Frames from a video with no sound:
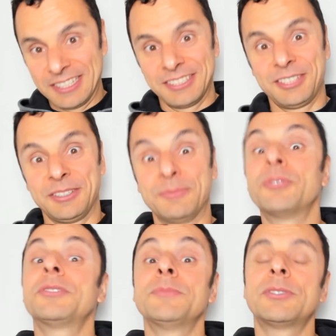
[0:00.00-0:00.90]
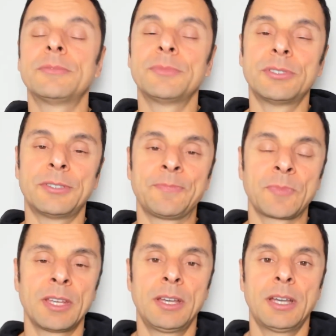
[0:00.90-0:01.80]
doing more and more and more.
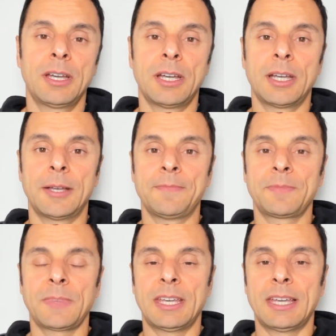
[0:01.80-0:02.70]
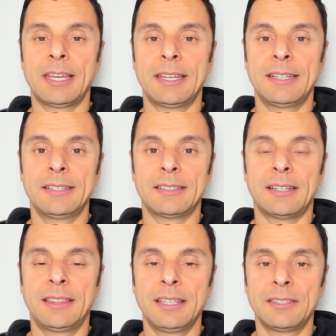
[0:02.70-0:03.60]
And
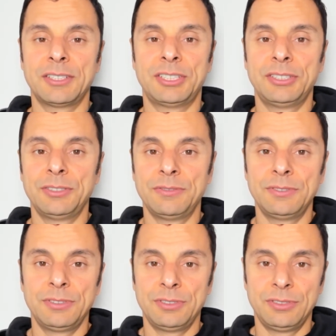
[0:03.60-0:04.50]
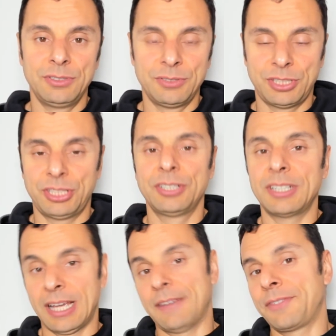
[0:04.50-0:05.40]
I think that you should
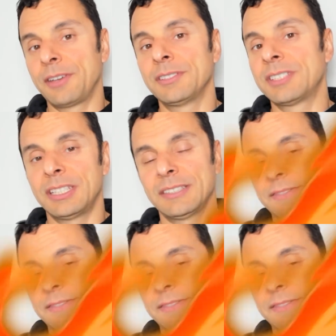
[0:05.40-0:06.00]
have those things